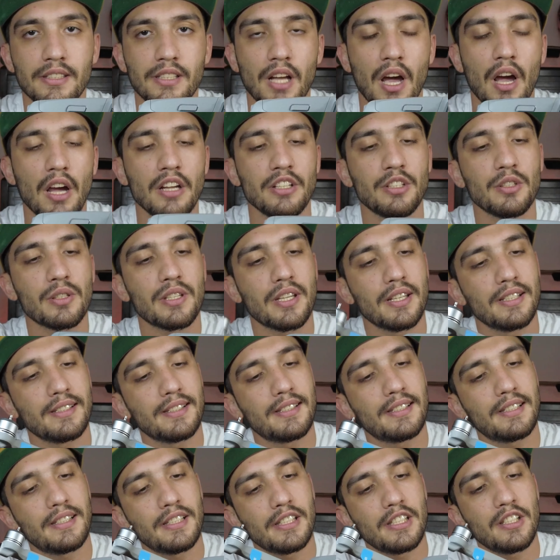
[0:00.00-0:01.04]
side you can
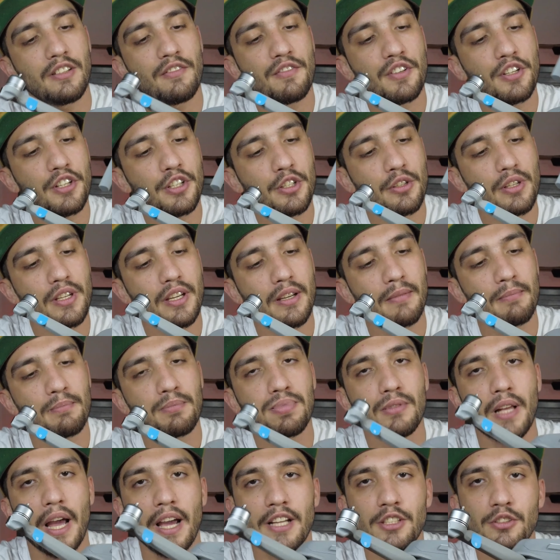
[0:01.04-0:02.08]
see where you can
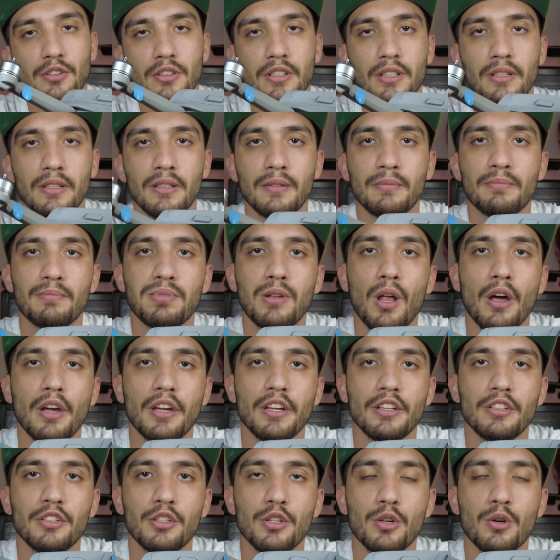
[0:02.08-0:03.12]
actually
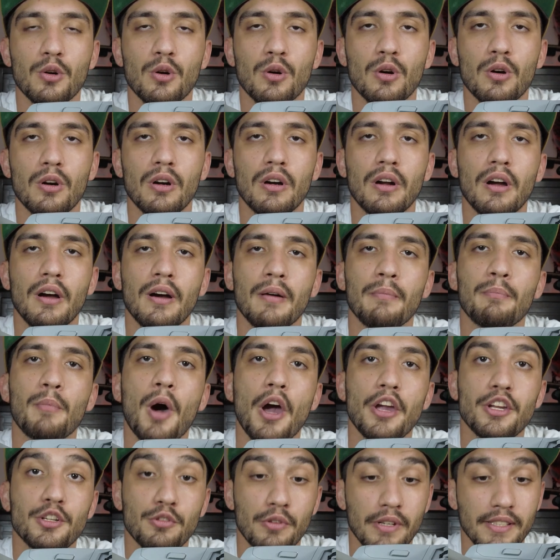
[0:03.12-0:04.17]
plug in your
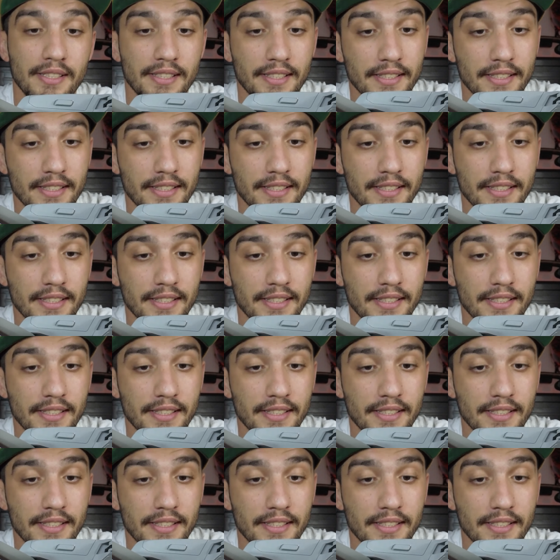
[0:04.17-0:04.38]
micro